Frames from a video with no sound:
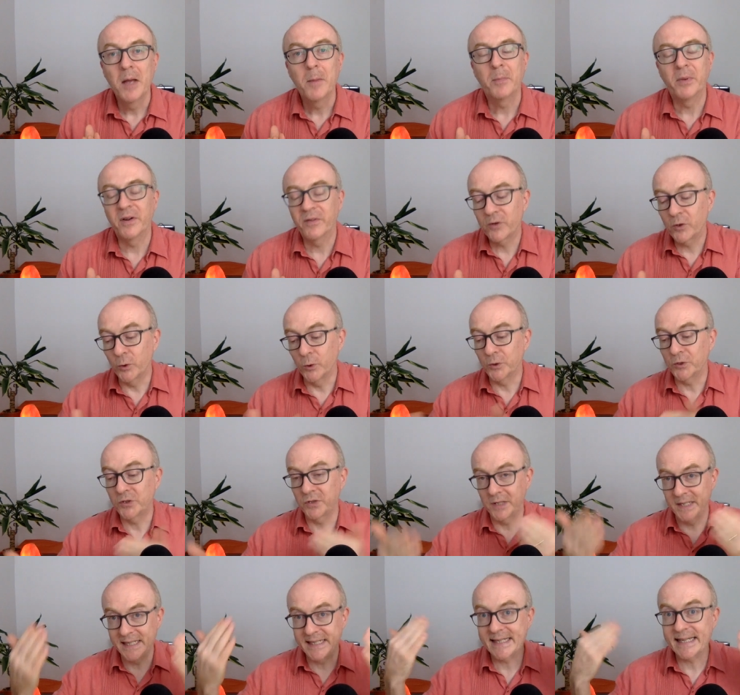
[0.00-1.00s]
But of
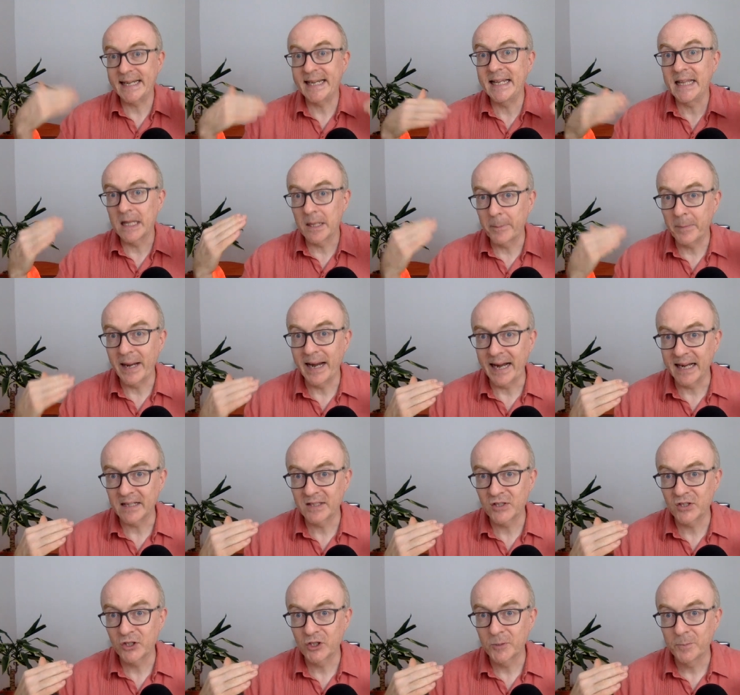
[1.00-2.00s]
course it's in the
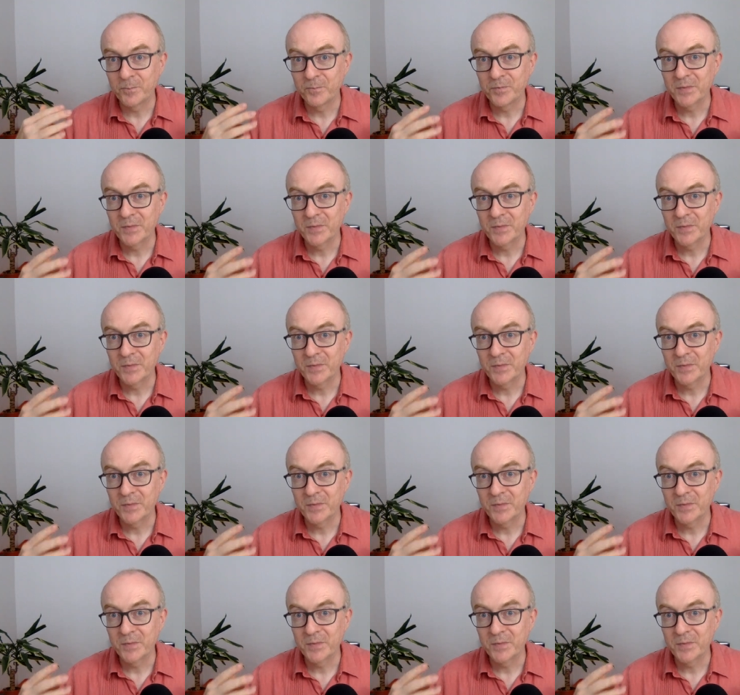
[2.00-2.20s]
past.